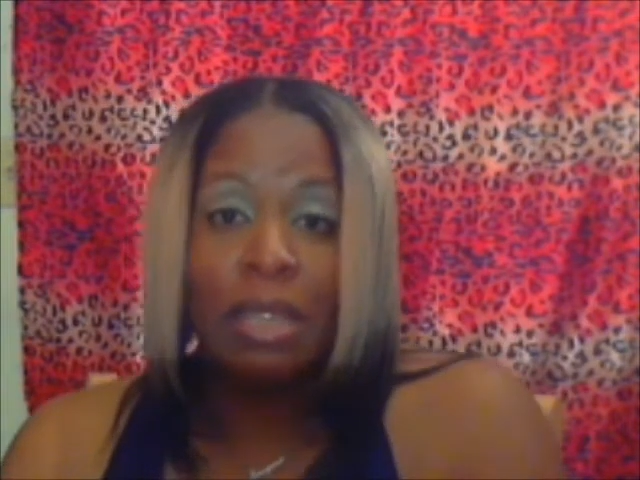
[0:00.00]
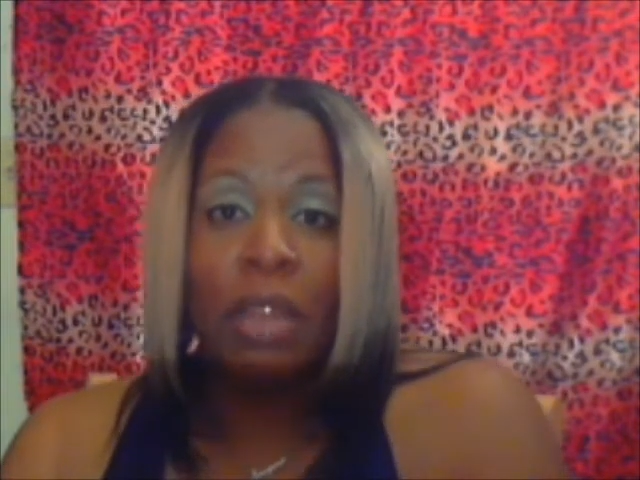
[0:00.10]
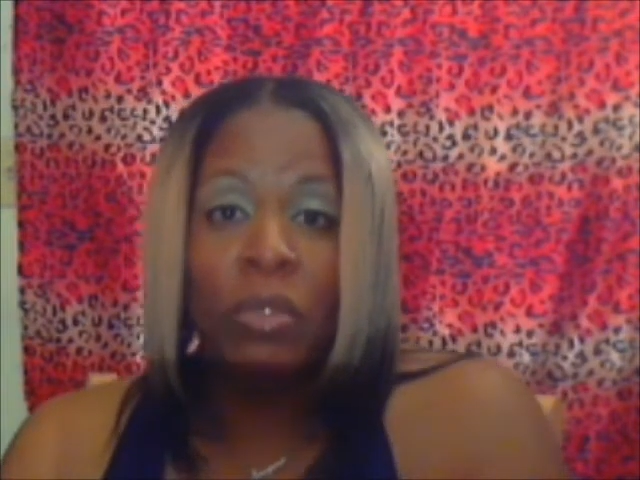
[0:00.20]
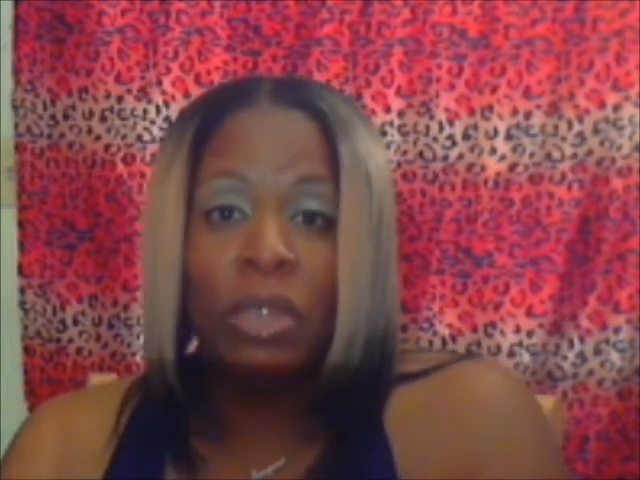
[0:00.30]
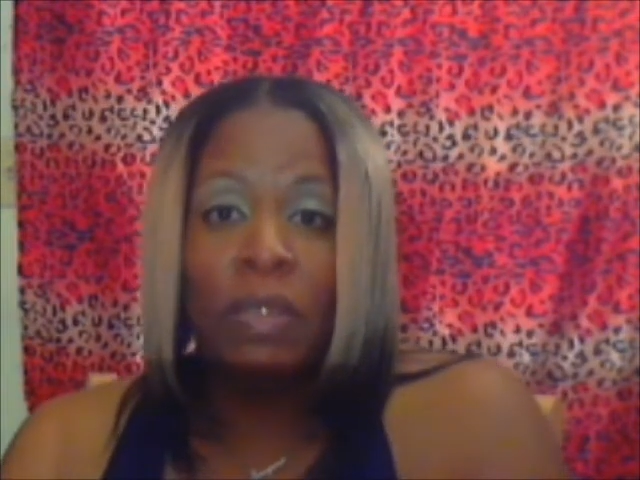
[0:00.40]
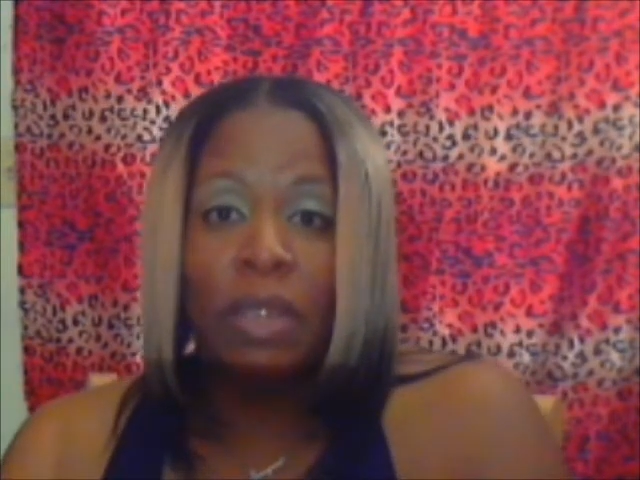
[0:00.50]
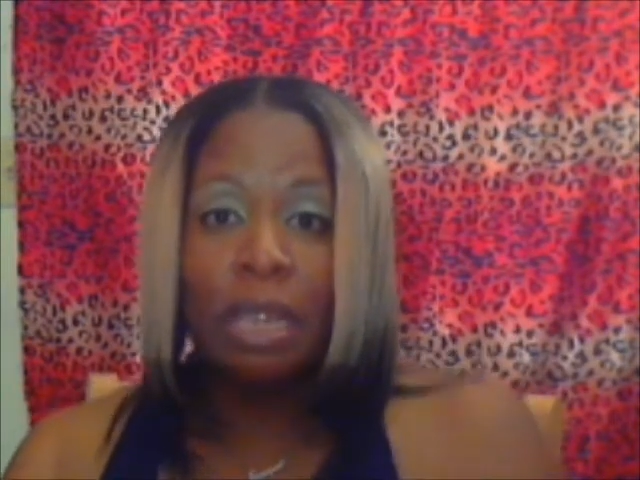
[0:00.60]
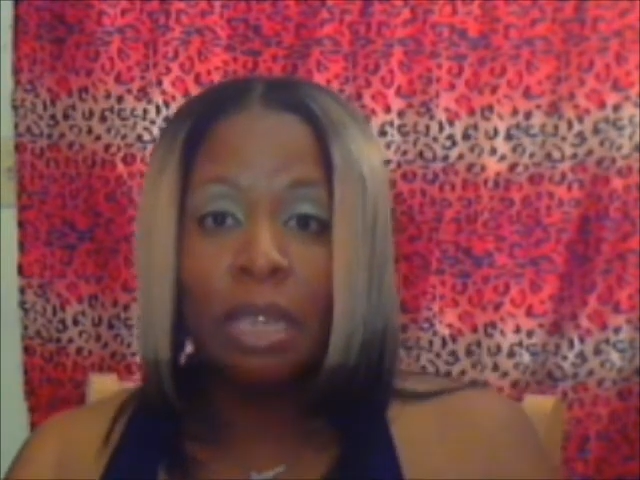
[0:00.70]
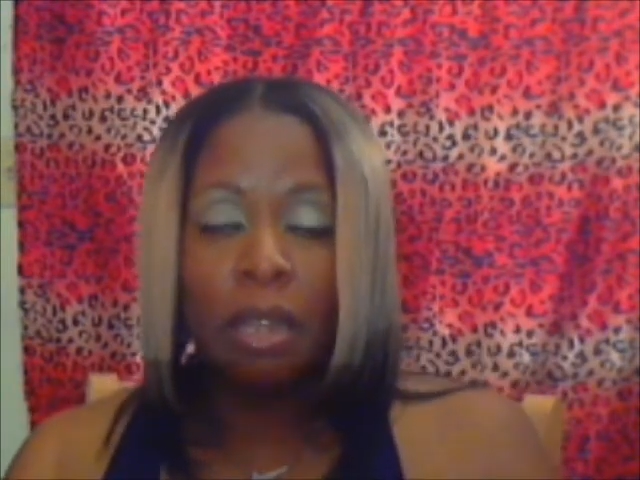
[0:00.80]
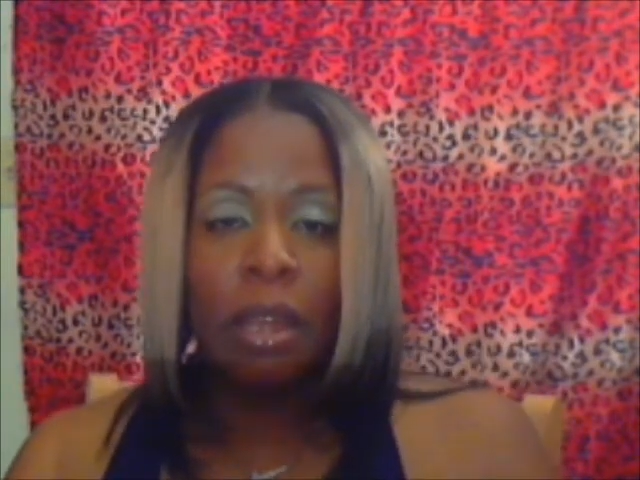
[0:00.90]
I don't even
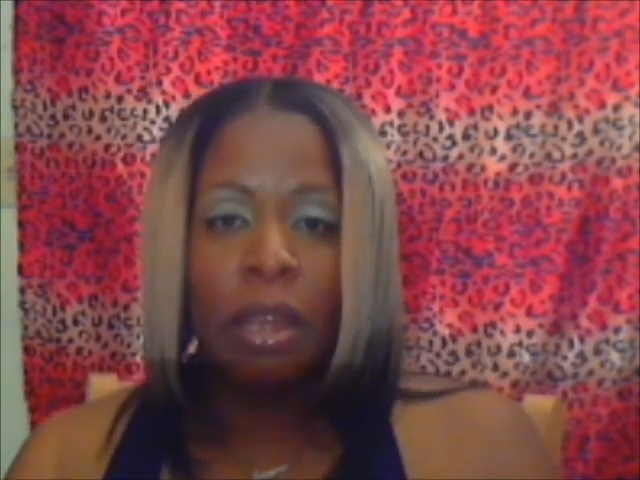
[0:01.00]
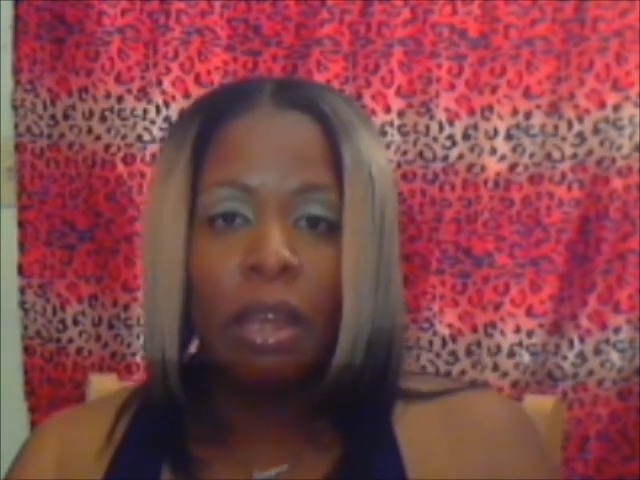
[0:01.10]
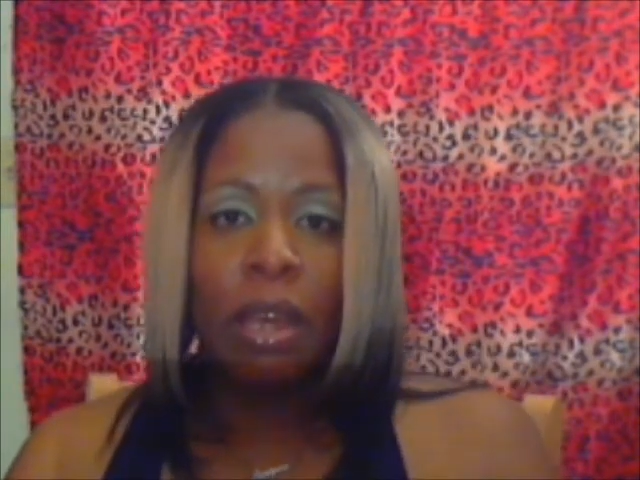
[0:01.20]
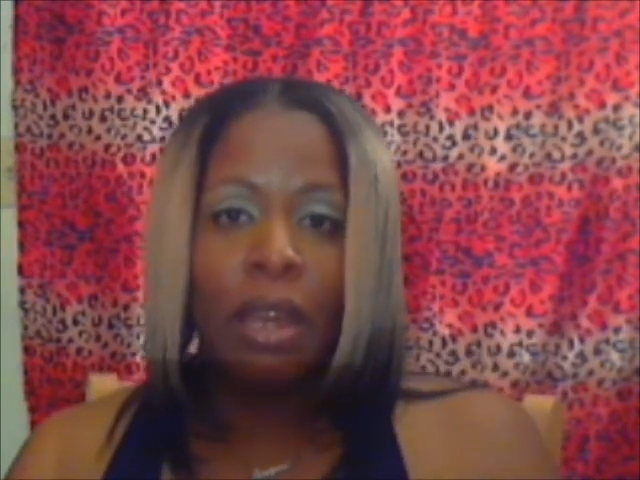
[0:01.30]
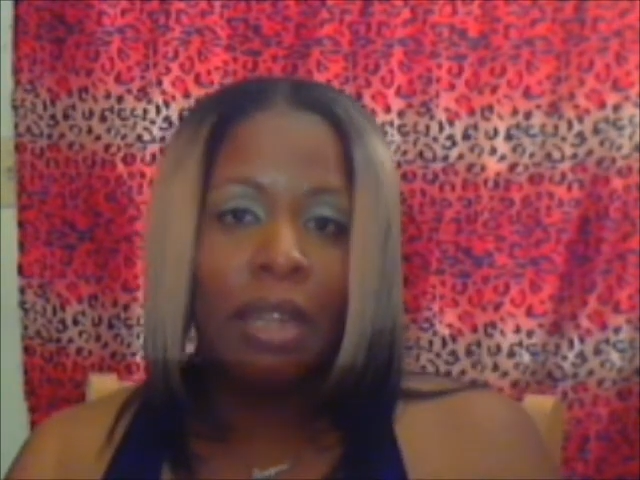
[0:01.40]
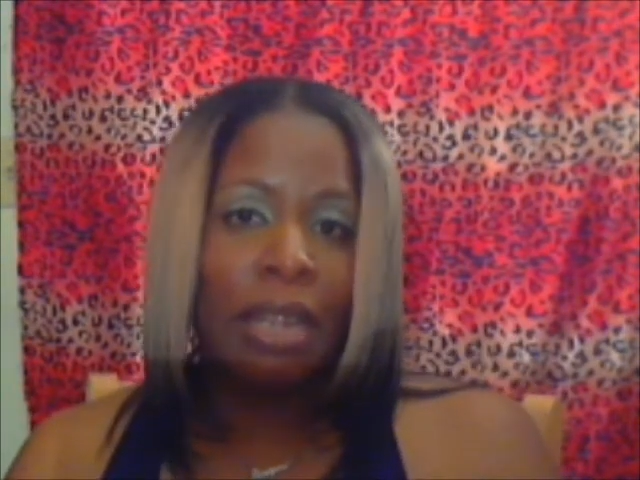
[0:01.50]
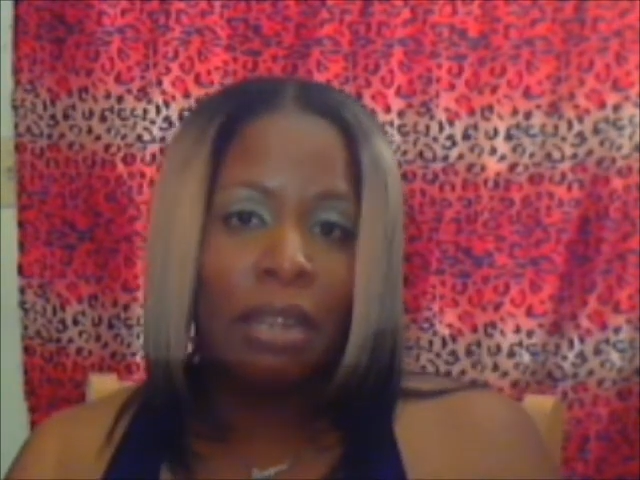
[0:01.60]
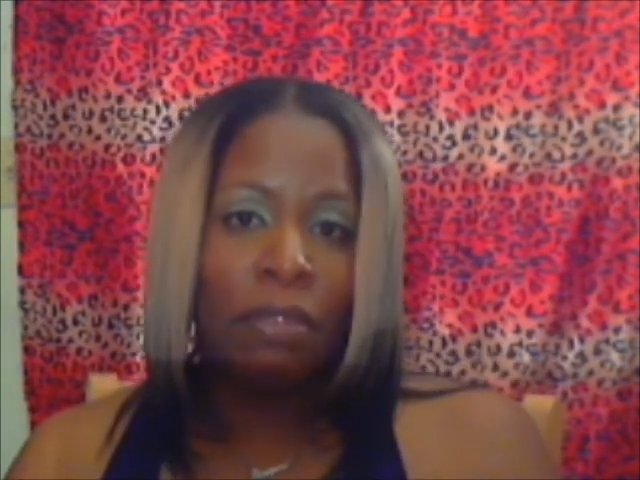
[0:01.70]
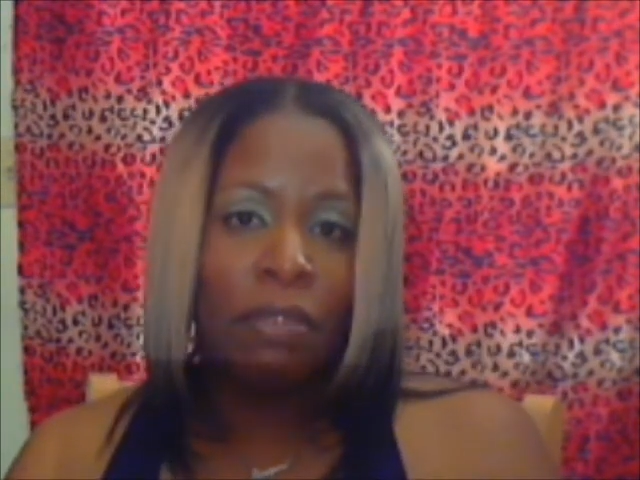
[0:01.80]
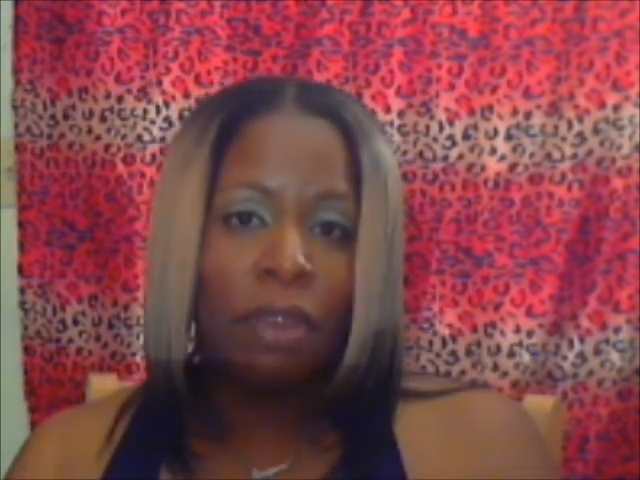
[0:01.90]
eat a lot
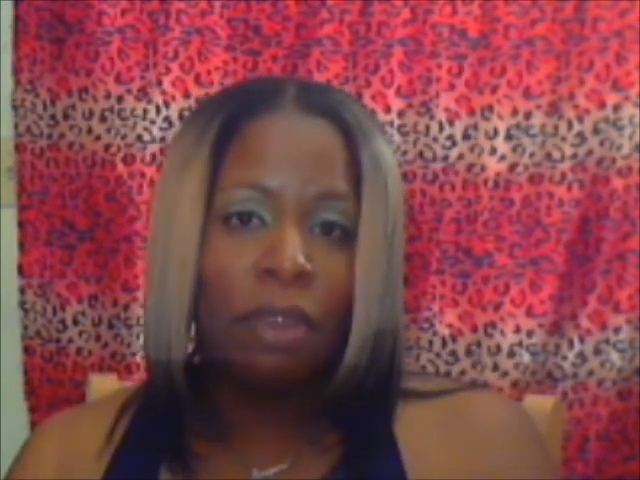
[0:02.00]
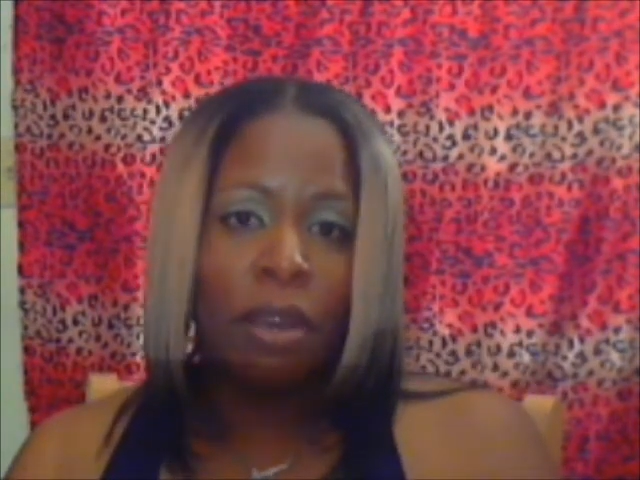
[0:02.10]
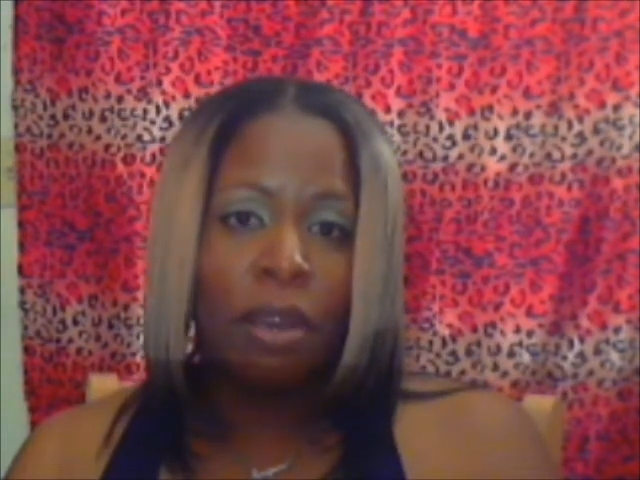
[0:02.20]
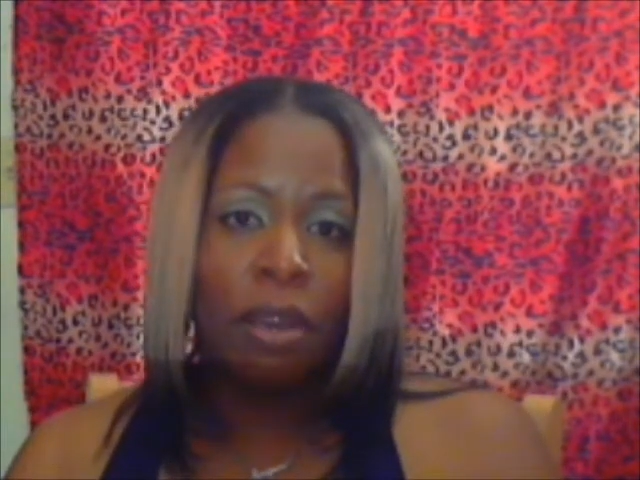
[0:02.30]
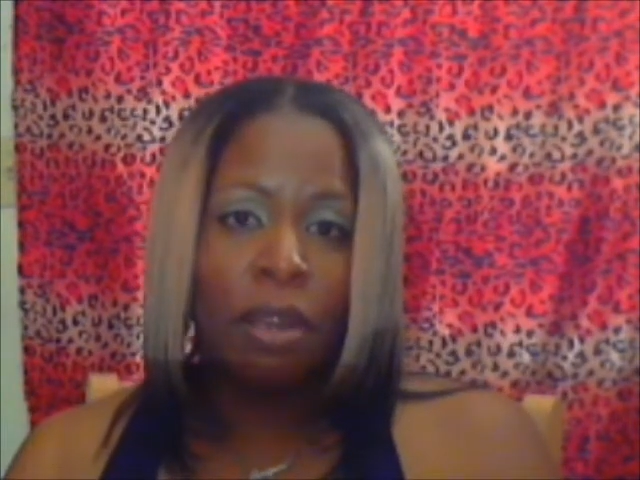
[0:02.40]
of uh,